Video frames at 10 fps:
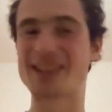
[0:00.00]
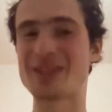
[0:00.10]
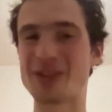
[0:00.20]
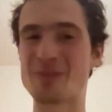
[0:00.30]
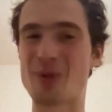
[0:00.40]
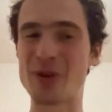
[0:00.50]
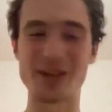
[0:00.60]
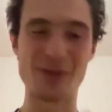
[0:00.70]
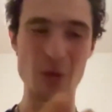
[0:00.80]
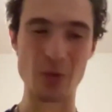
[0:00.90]
At certain
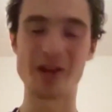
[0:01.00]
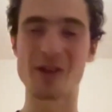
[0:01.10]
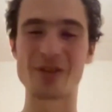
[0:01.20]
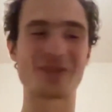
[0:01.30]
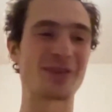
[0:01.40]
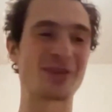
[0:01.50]
point, if you work on a